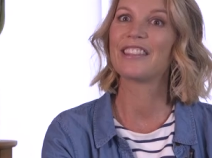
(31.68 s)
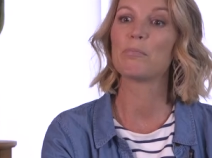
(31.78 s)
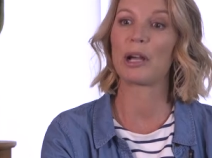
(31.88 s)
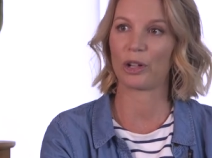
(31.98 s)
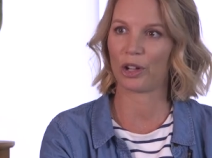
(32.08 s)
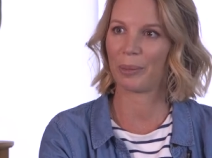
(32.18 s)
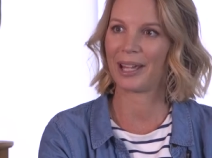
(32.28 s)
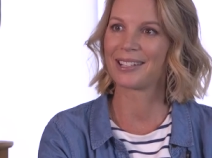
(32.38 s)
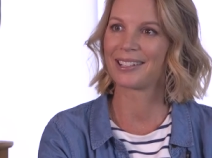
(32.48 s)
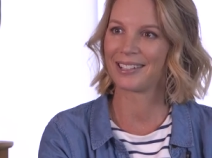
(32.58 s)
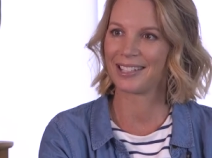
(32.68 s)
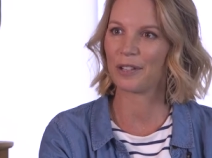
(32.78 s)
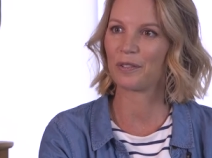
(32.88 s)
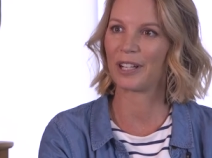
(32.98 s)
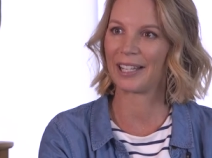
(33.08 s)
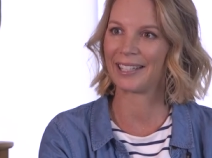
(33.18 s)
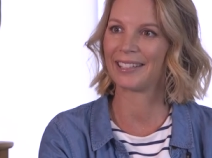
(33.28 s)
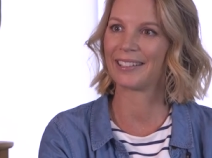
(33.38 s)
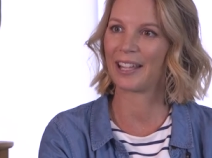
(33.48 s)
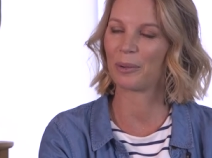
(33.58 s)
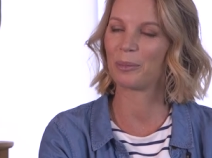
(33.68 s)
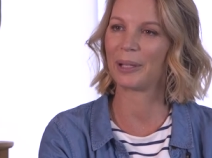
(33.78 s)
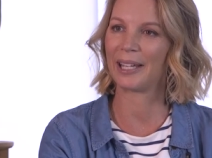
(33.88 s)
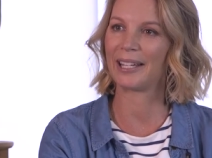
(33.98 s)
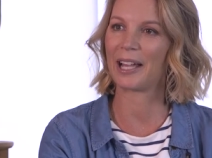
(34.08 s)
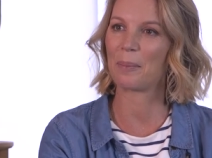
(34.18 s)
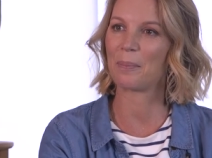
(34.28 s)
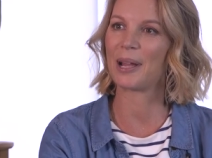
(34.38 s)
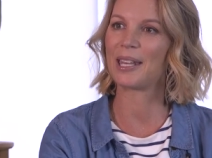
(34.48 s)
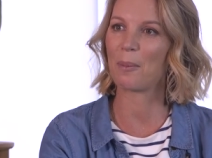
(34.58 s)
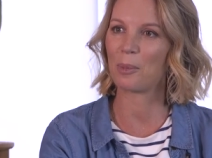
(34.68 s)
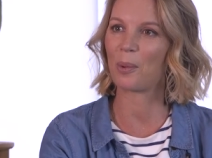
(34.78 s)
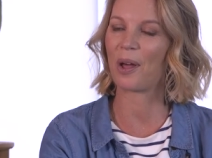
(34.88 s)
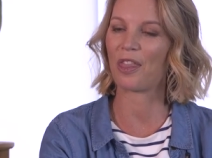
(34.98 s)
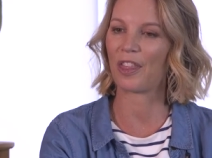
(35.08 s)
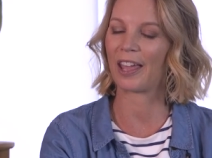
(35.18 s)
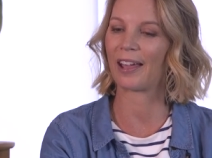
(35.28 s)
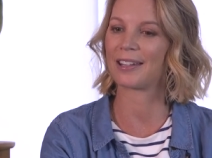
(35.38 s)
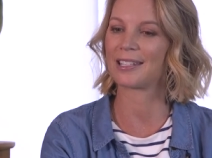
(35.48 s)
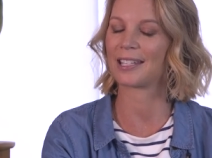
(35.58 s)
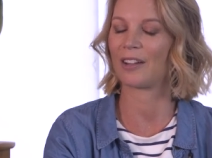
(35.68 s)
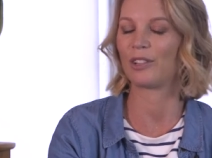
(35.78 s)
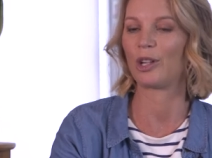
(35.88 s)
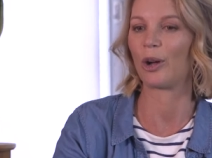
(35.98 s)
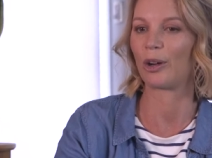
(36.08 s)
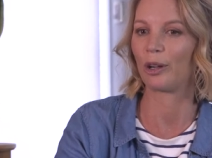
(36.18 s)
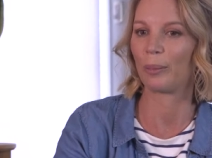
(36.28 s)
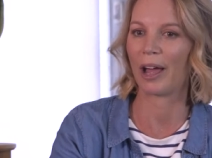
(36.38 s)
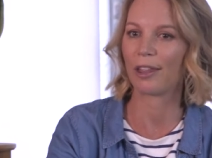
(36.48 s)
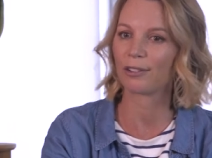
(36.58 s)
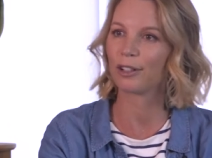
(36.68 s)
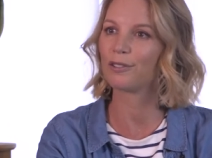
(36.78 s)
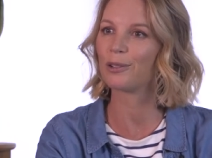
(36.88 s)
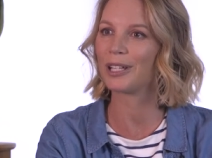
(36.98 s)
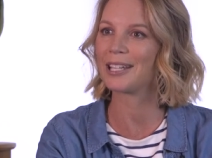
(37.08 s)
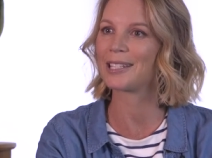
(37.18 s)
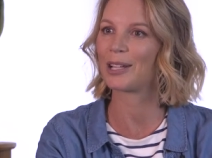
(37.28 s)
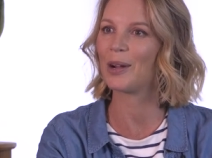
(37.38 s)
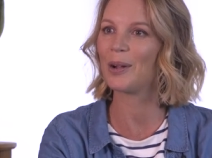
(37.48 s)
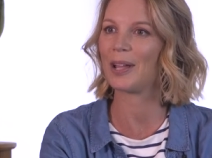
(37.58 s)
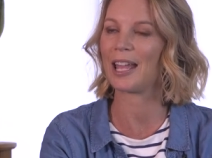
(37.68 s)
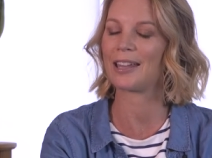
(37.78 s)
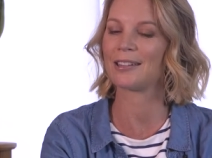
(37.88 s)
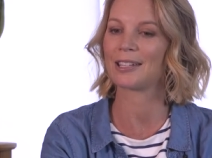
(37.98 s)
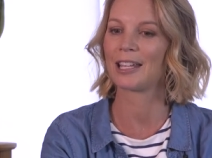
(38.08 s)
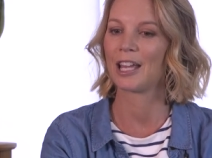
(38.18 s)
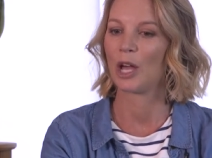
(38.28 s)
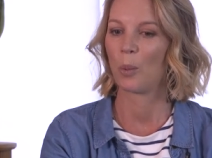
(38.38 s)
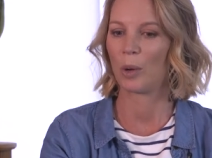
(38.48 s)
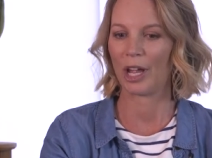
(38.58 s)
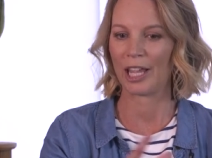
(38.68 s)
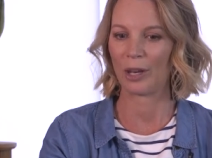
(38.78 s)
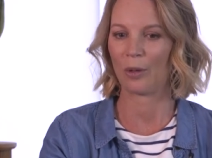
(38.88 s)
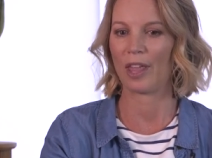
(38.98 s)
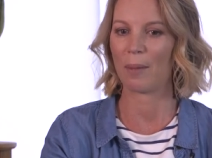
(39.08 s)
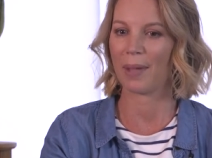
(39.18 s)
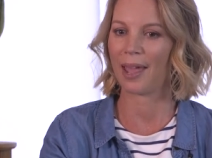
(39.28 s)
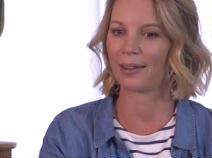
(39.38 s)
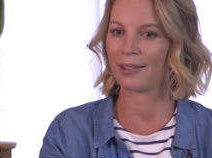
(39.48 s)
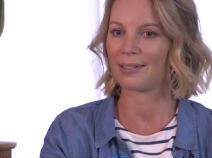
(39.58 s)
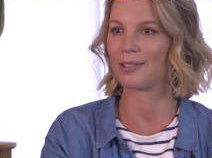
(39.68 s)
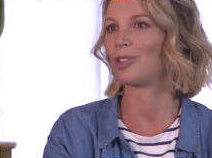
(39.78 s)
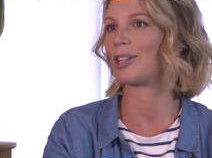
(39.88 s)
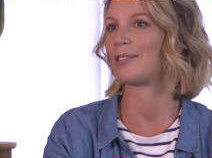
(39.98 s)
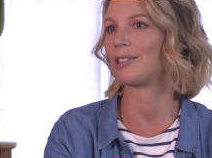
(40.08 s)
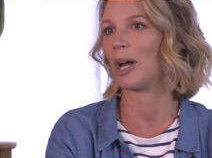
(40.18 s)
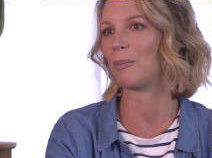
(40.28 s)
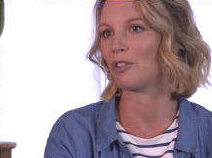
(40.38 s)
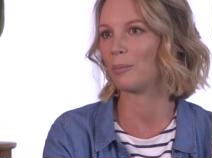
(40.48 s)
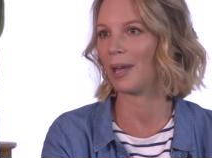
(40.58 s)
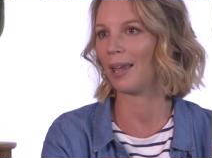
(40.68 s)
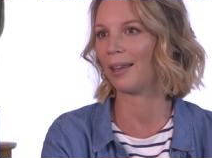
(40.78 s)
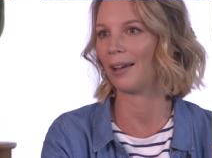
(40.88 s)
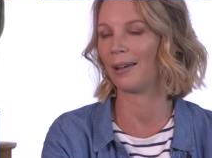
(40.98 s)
My yoga mat, definitely. That would be um, my number one thing. I discovered yoga about three or four years ago and when I get on that mat, it's just time for me.